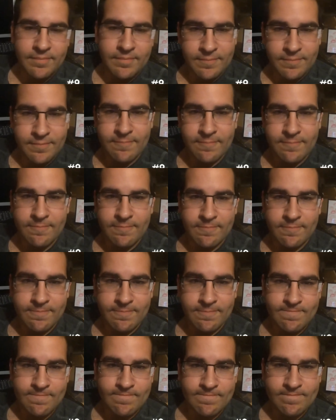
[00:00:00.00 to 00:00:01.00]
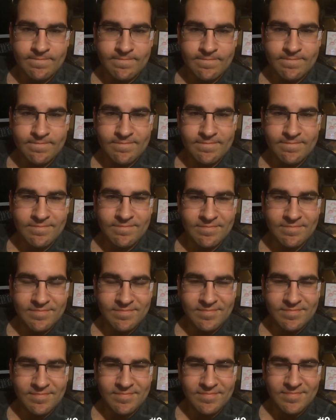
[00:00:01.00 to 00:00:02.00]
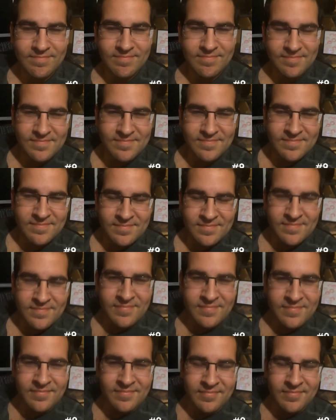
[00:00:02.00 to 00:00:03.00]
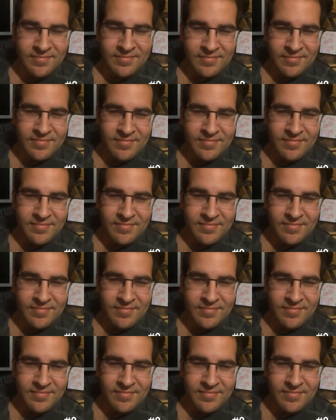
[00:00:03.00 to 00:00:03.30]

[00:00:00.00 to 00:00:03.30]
(not speaking)